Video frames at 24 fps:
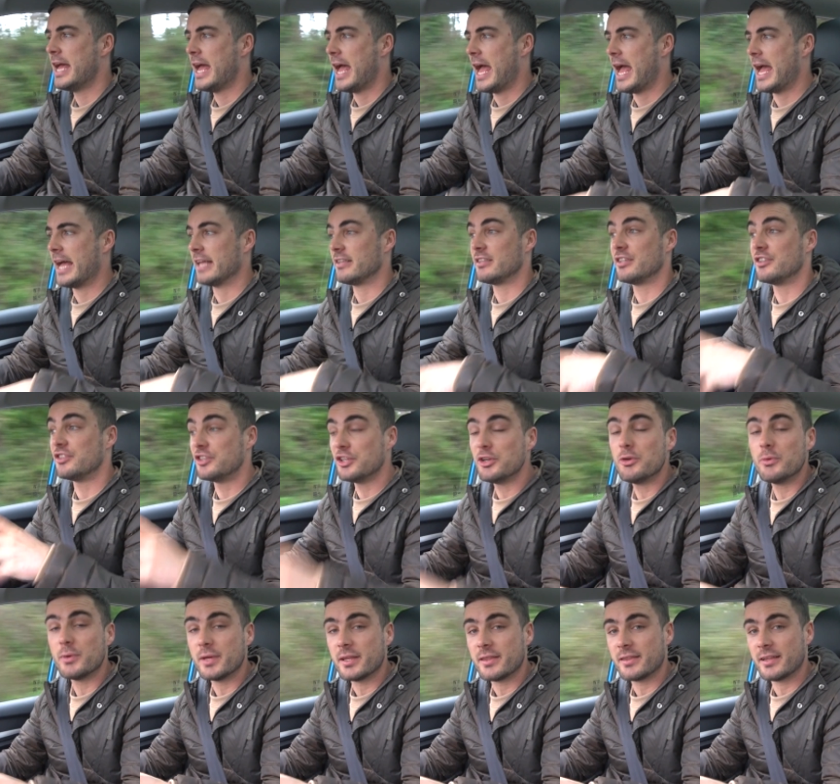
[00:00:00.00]
to
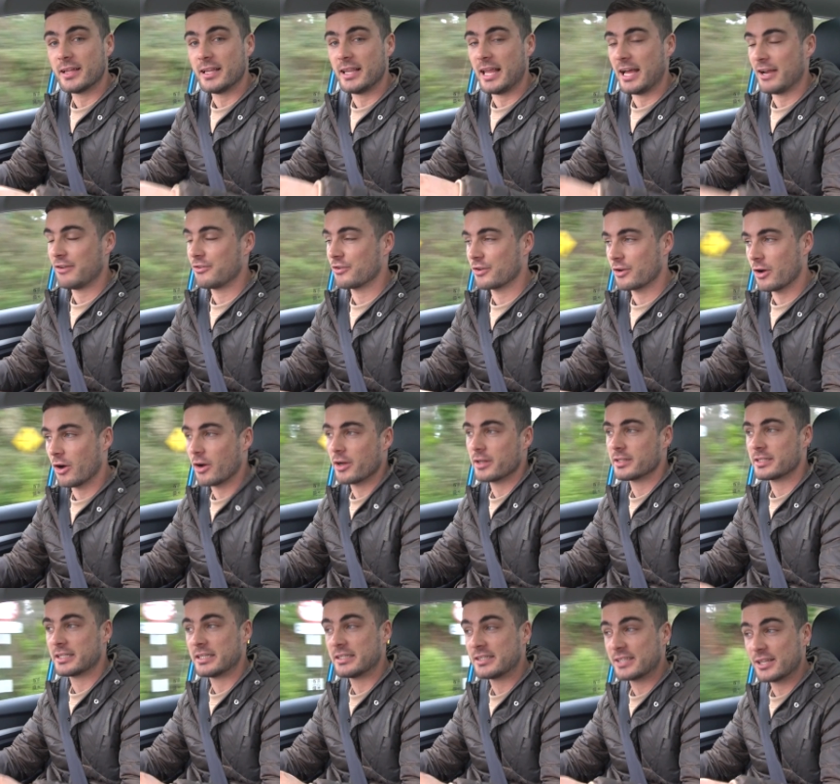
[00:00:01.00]
do with electric
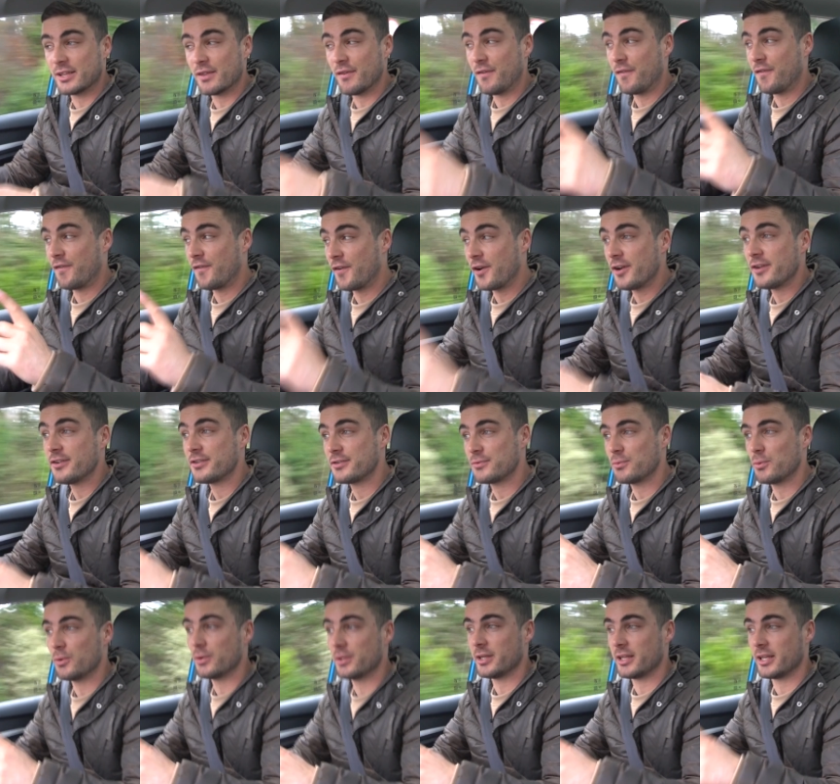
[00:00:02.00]
cars. And so the first
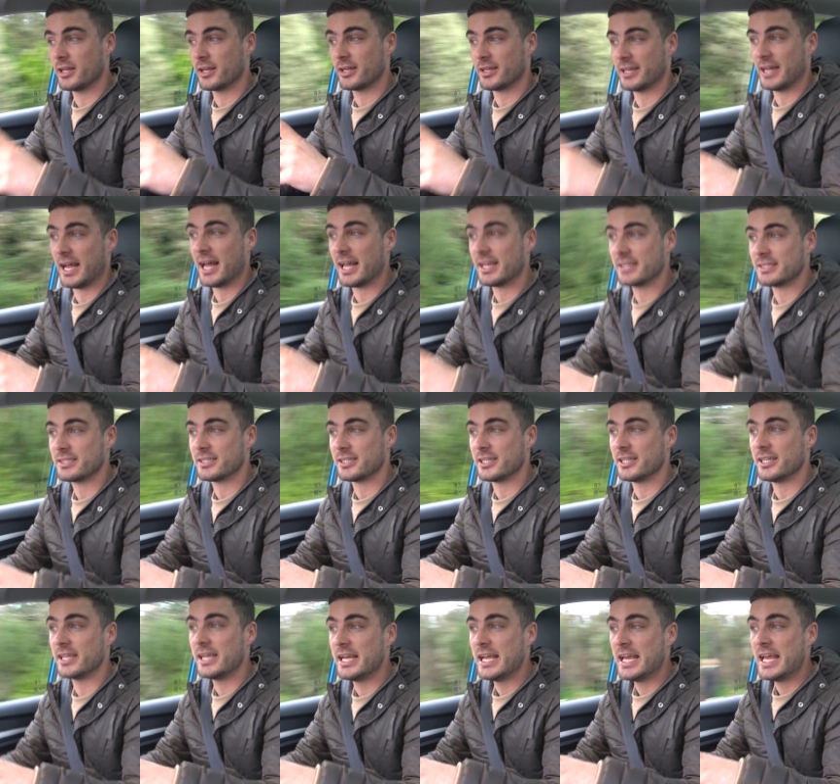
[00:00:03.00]
one that I'm going to
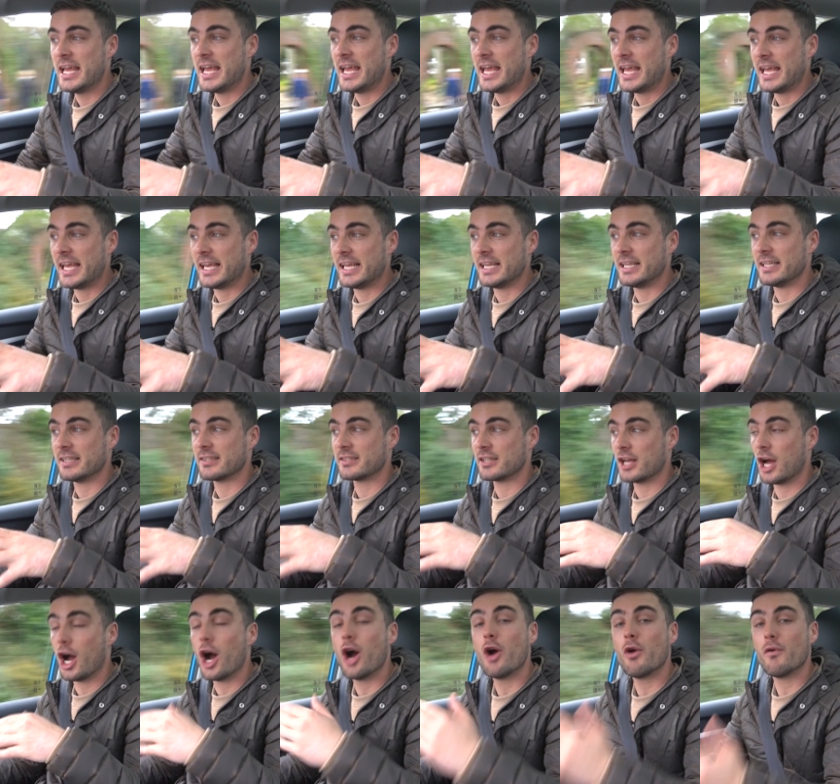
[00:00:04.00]
answer is,
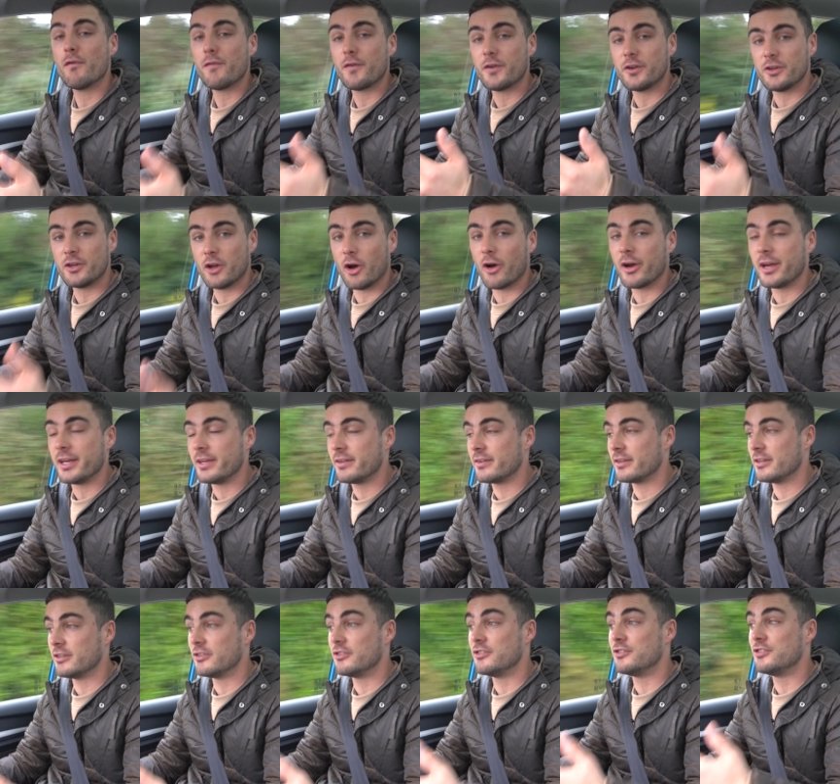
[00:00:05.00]
overnight,
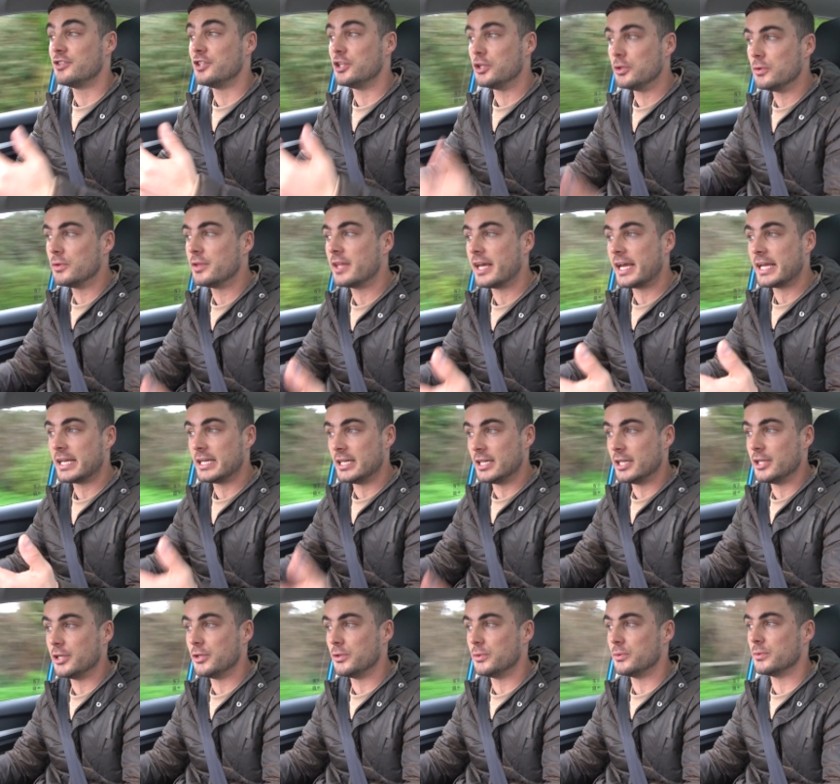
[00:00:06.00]
do they
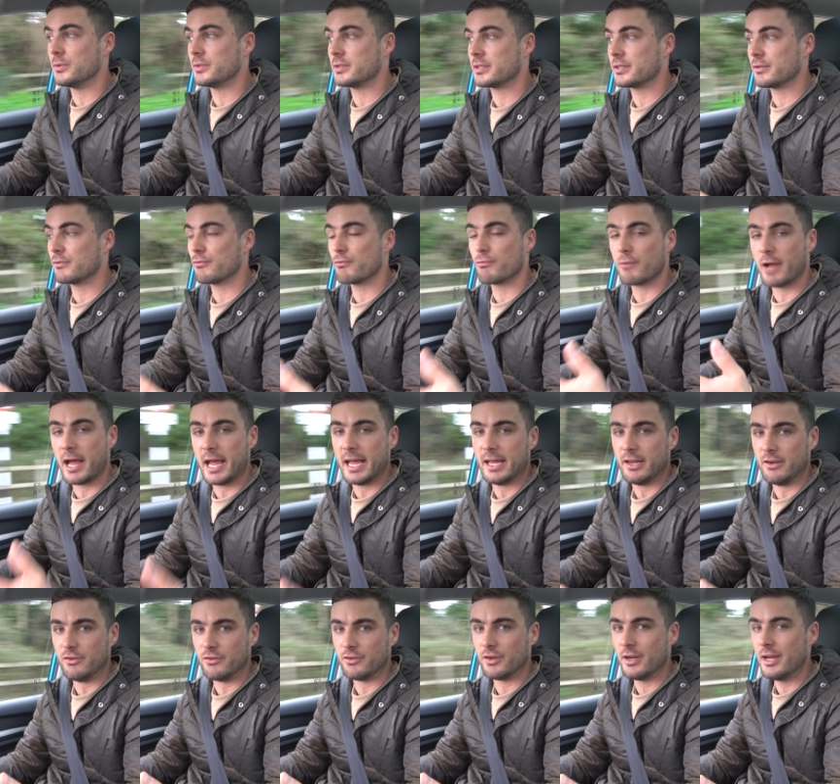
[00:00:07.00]
lose
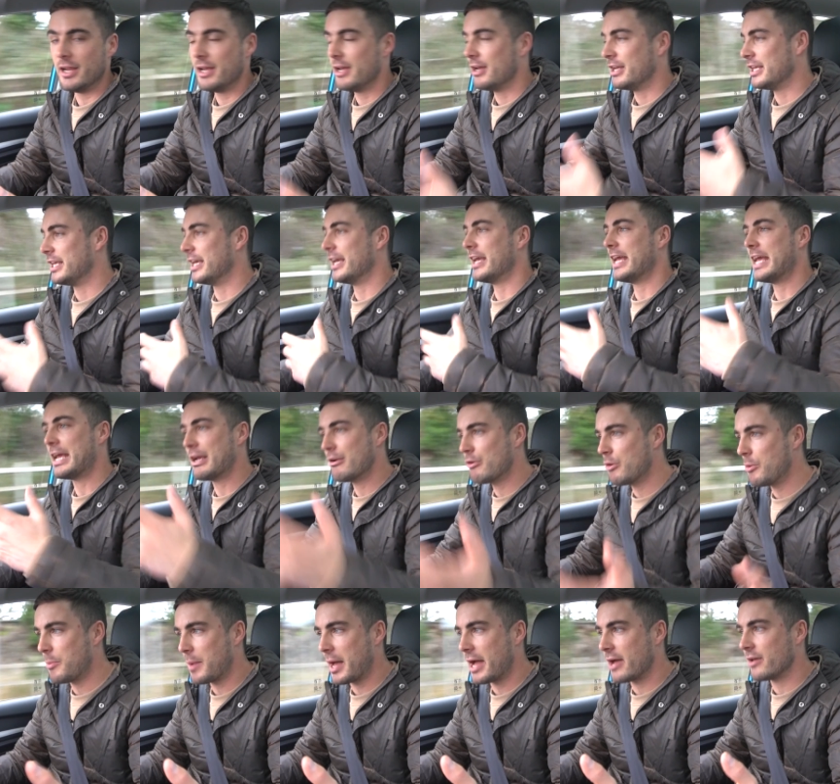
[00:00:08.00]
range? You hear
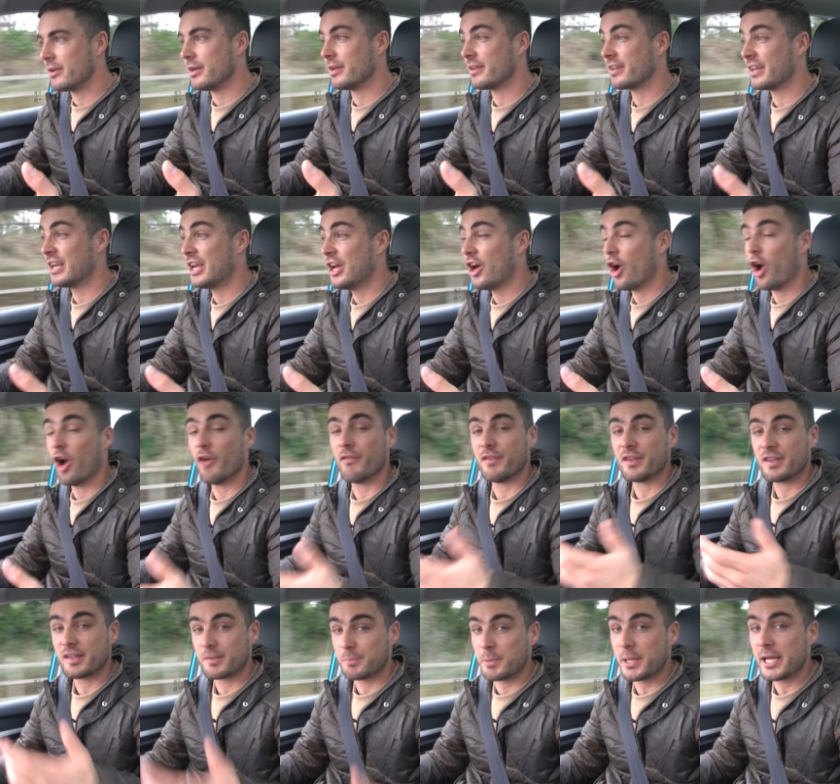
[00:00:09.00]
about it. I've
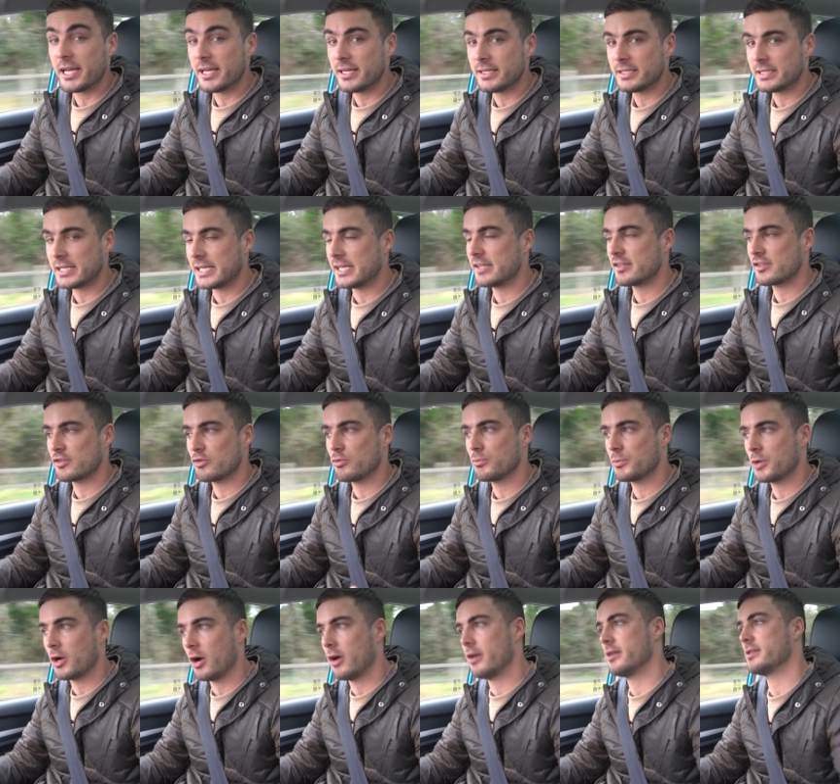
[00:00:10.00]
experienced it in
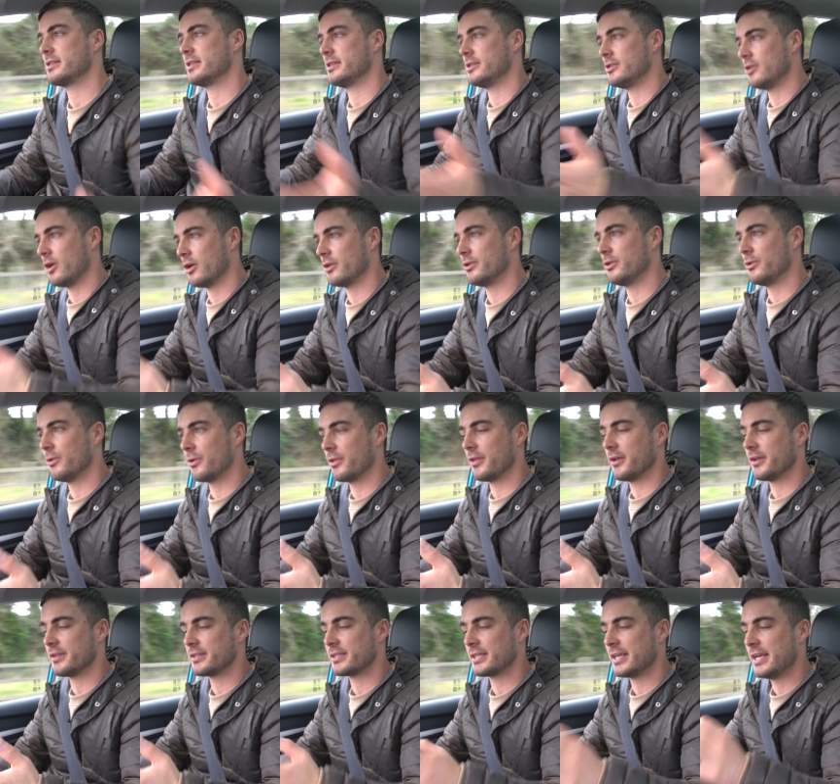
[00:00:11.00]
some cars and not in
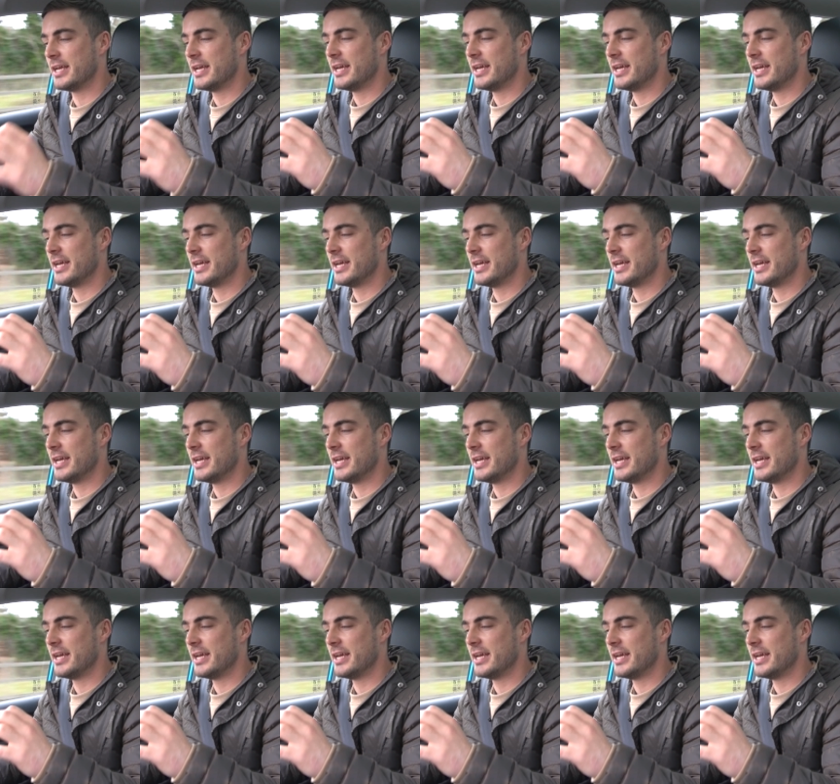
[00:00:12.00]
others.